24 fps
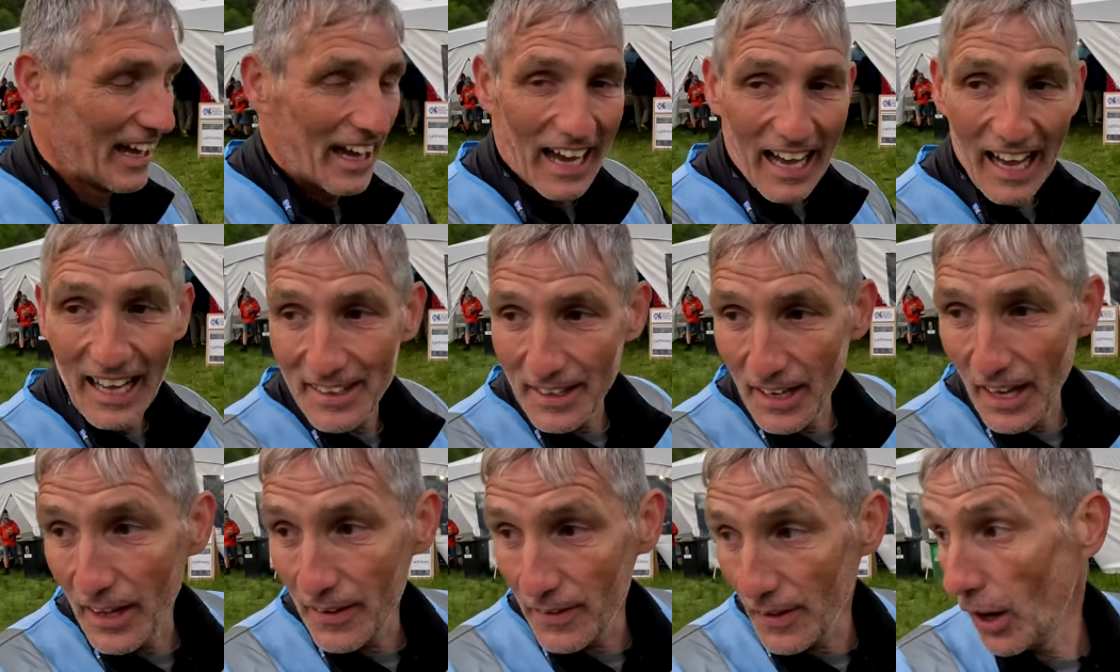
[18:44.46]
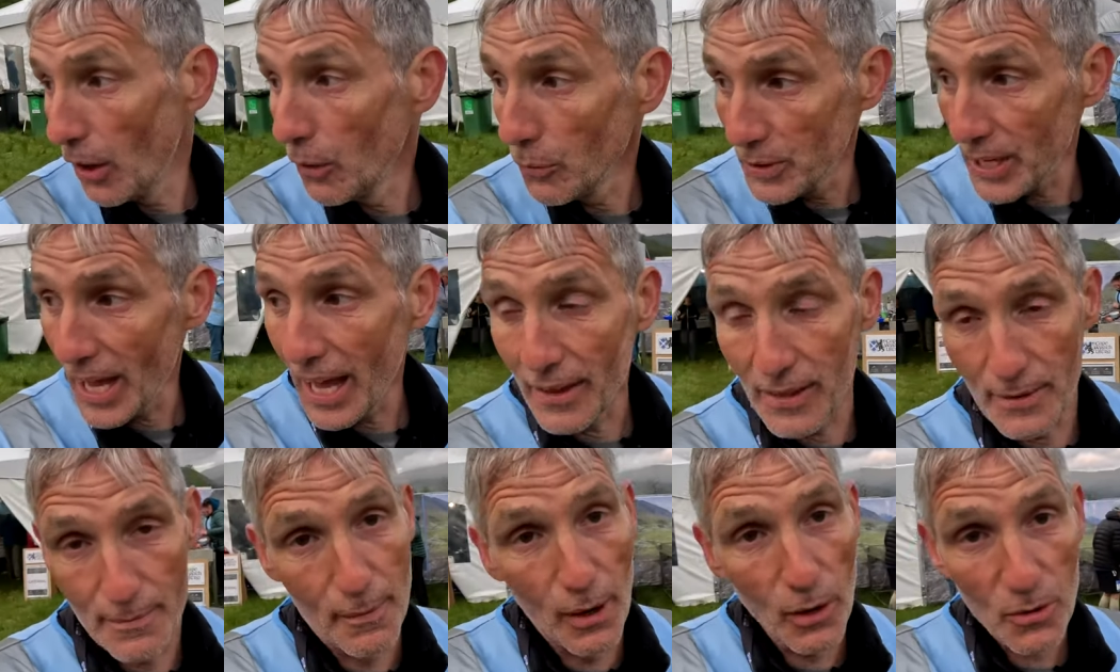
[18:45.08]
And
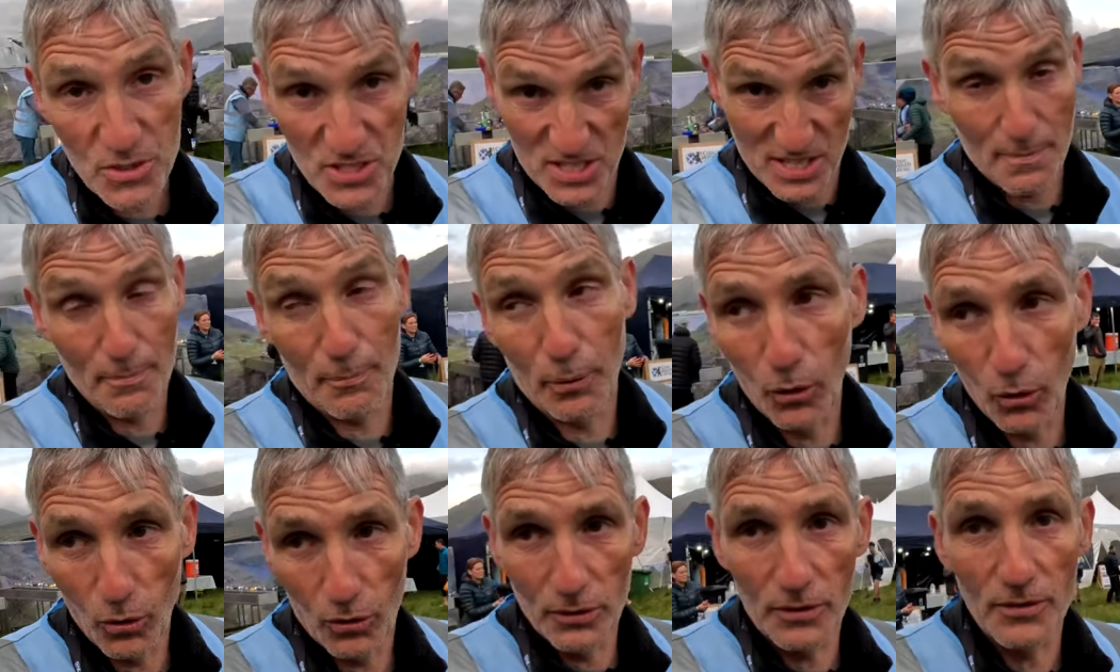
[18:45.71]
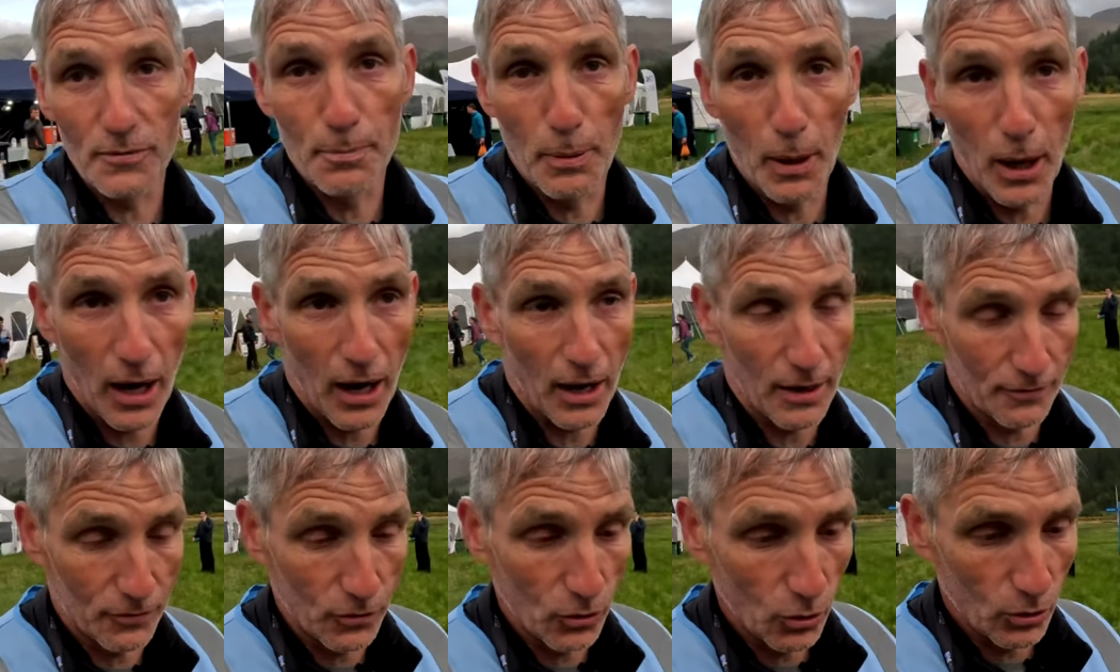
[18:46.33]
the most important
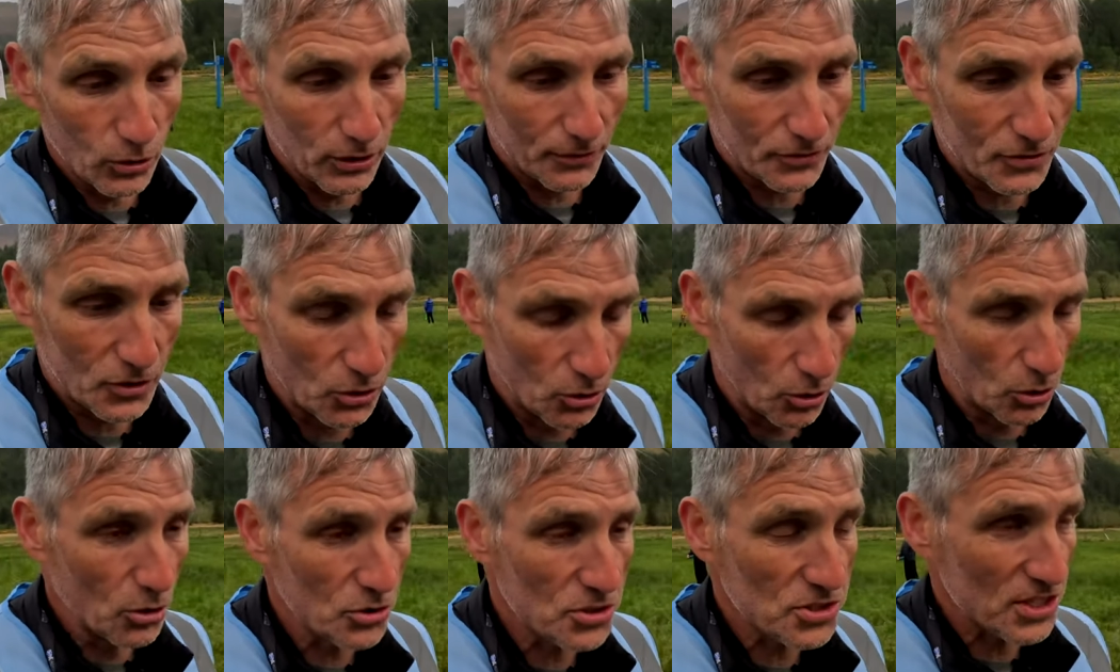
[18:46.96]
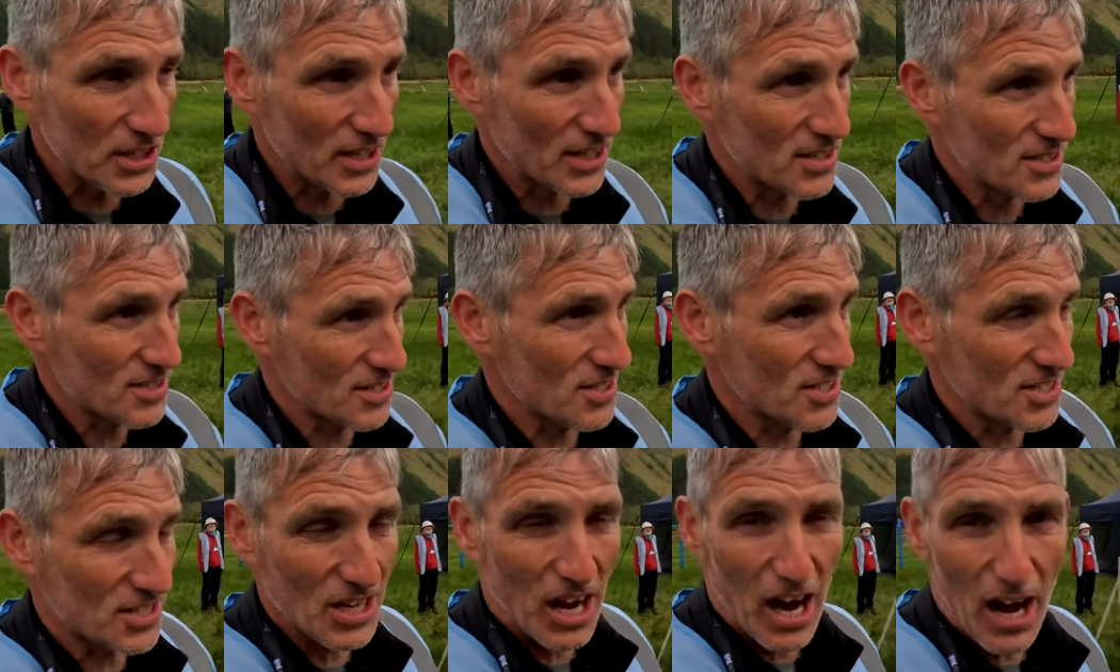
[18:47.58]
part of all, of course, is
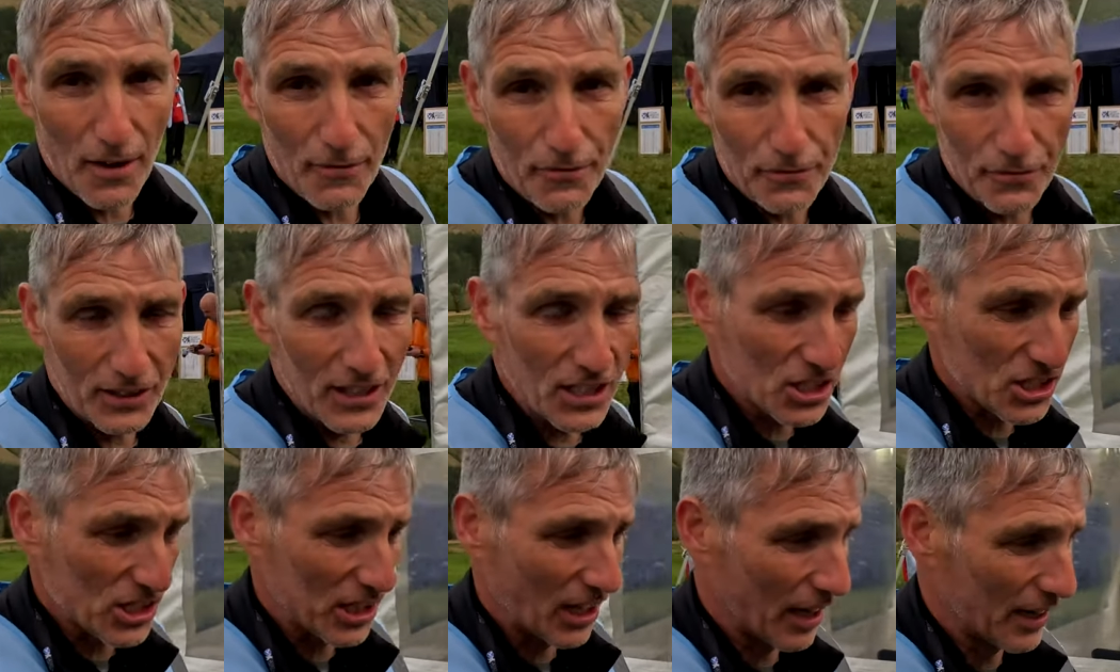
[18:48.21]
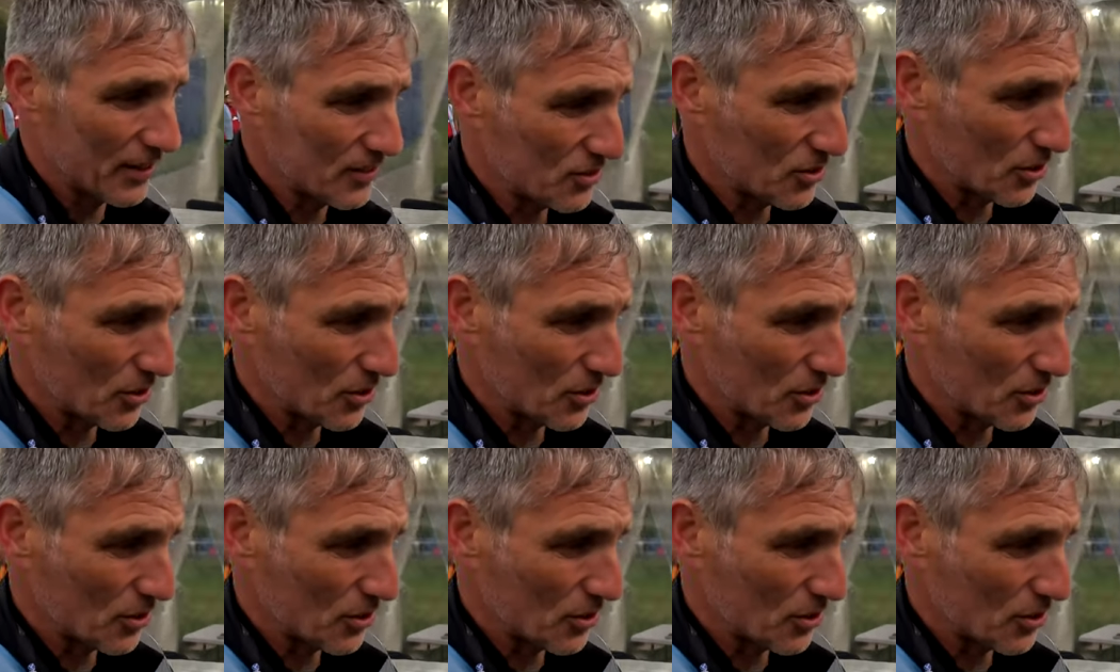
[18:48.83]
the start-finish line.